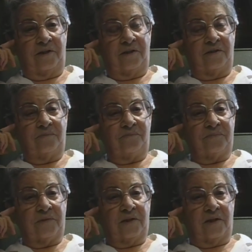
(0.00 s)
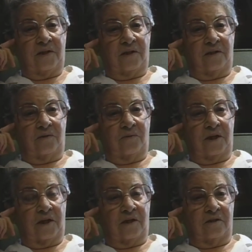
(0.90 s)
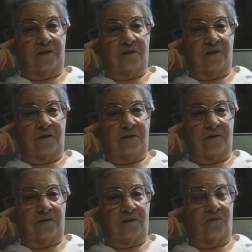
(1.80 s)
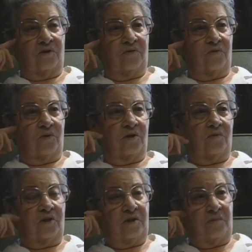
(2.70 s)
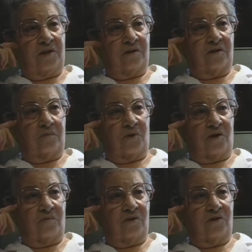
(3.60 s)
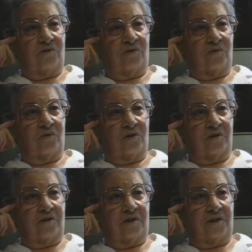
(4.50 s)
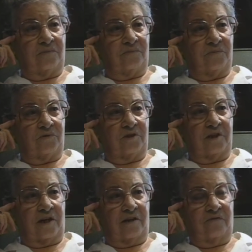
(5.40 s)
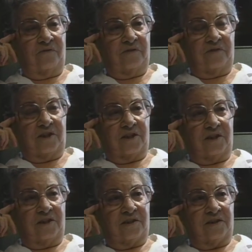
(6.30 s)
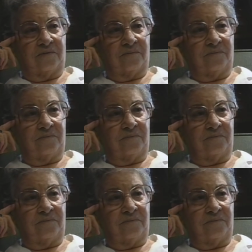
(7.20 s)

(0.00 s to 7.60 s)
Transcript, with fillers: And uh, when I got uh, old enough to work, went to Belk's department store and worked till I retired in '56. Hmm.